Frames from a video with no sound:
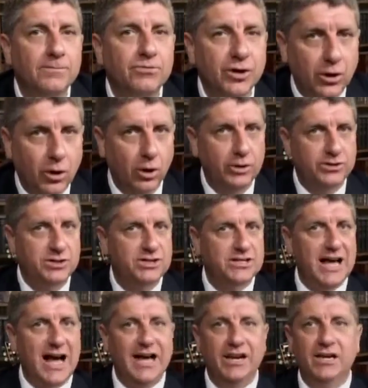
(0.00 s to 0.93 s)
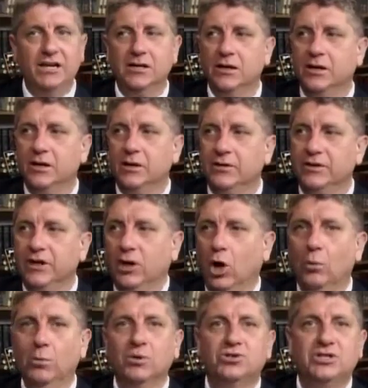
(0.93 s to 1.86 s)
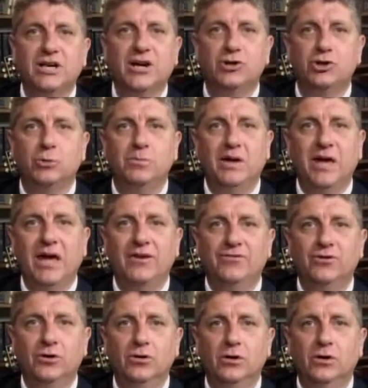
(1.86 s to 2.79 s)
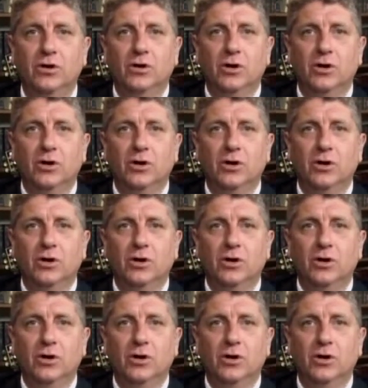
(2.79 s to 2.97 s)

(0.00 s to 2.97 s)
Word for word: the court decided that homosexual behavior